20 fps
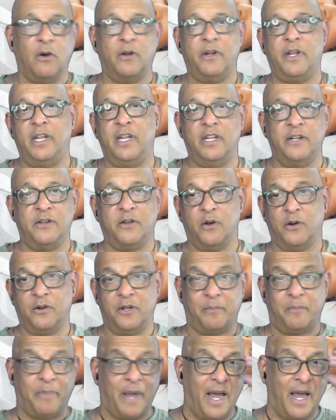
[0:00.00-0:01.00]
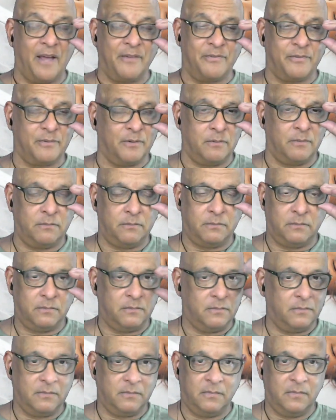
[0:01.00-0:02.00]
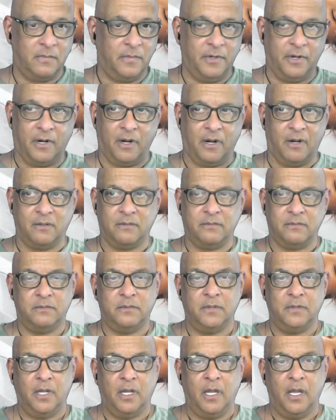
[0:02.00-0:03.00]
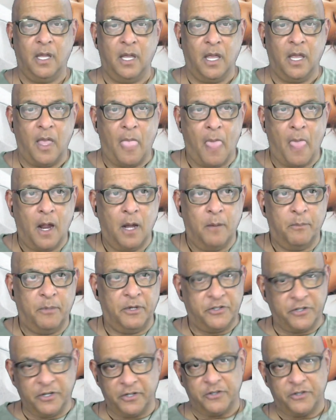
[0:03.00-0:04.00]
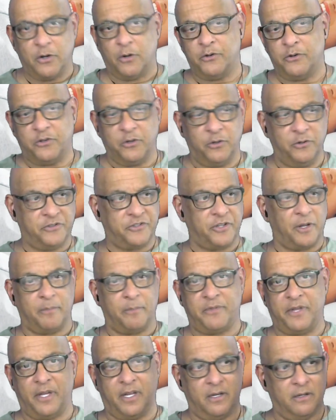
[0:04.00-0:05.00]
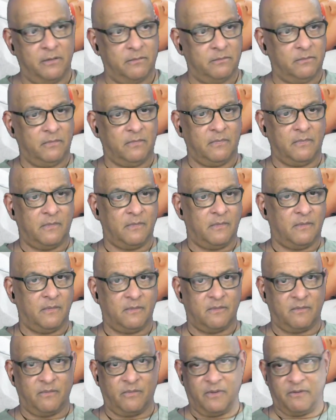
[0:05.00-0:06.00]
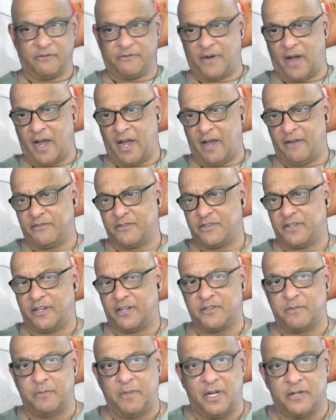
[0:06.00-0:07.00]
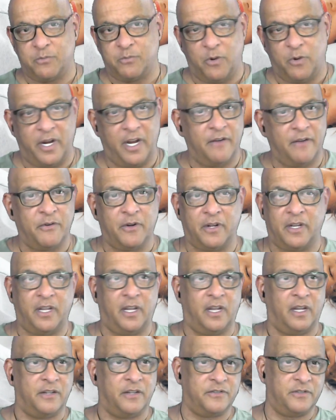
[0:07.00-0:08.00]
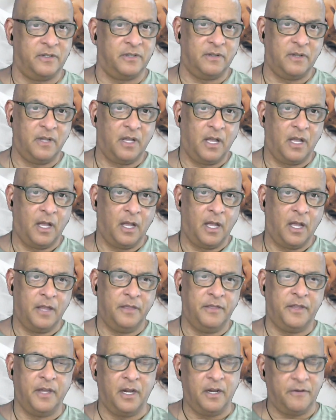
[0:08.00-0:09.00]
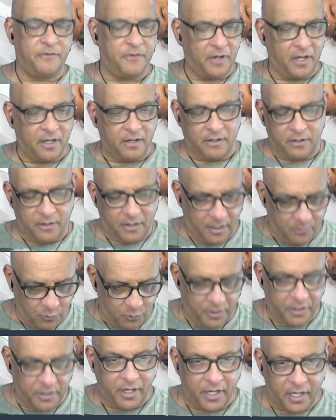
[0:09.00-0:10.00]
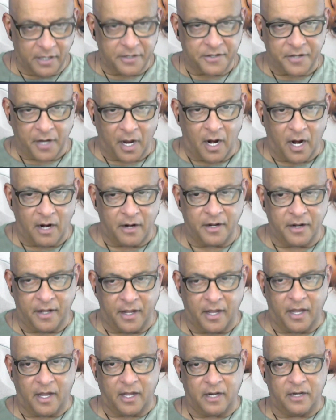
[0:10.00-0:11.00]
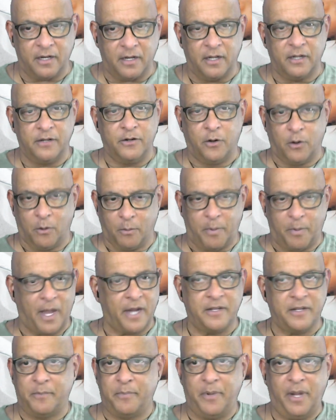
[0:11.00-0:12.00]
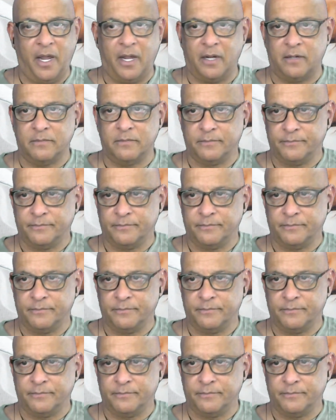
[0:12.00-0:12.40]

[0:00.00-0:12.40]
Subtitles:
only need to go to the bathroom, but just go do something. 5, 6 minutes, whatever it is, then when you get tired again, go back to bed.